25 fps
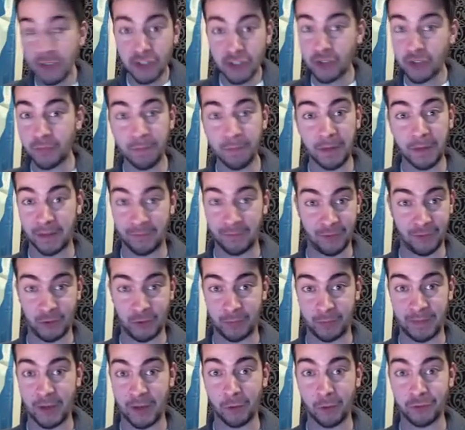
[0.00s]
just,
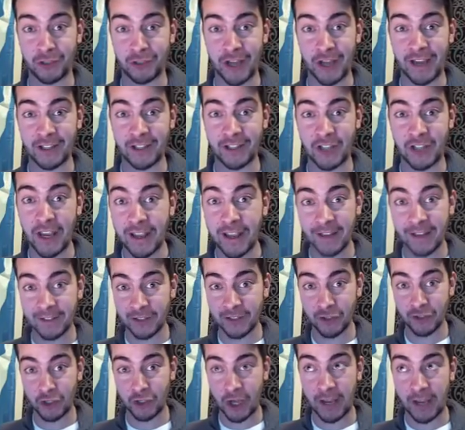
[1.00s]
just be called JJ, as
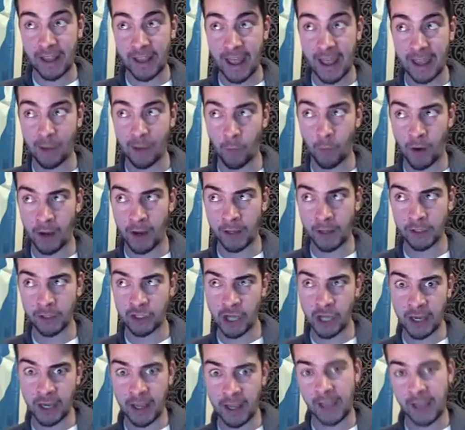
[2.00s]
in J A Y
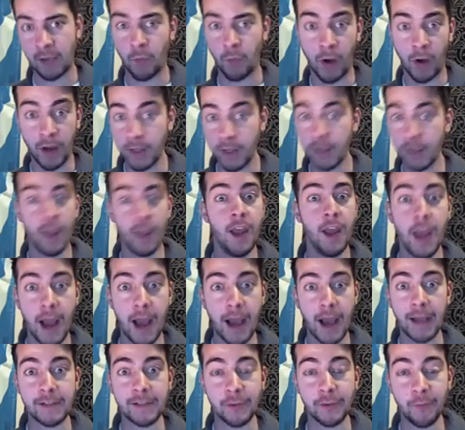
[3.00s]
J A Y.
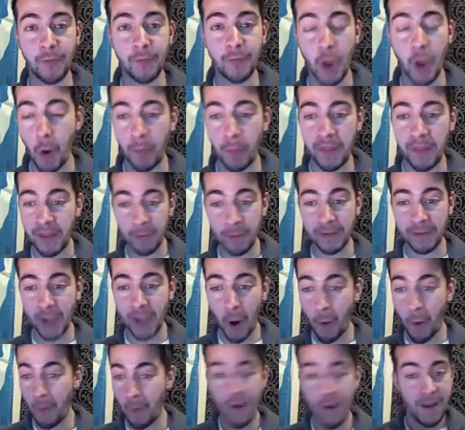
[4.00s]
I don't know. But there we
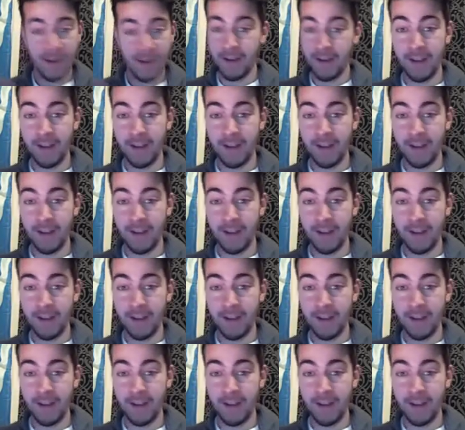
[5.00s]
go.